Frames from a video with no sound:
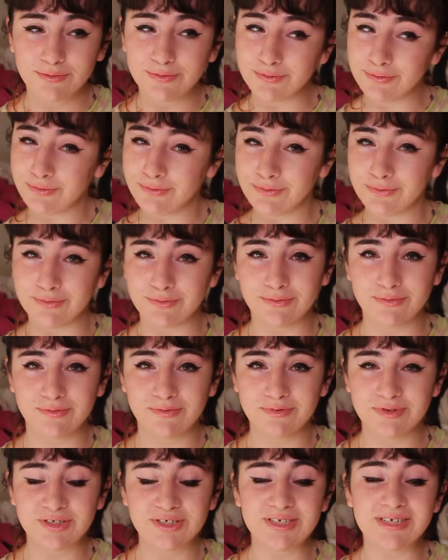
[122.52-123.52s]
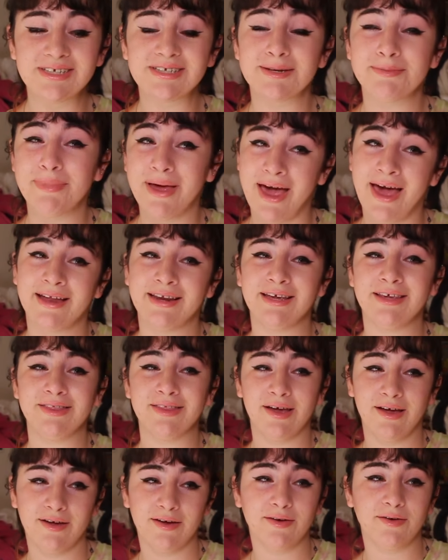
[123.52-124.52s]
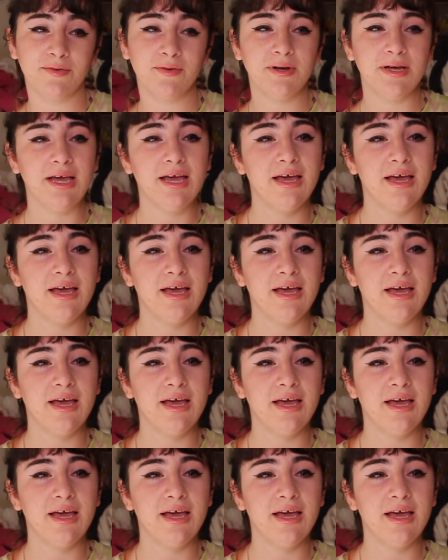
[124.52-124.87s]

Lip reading: ooh, she's a baddie though.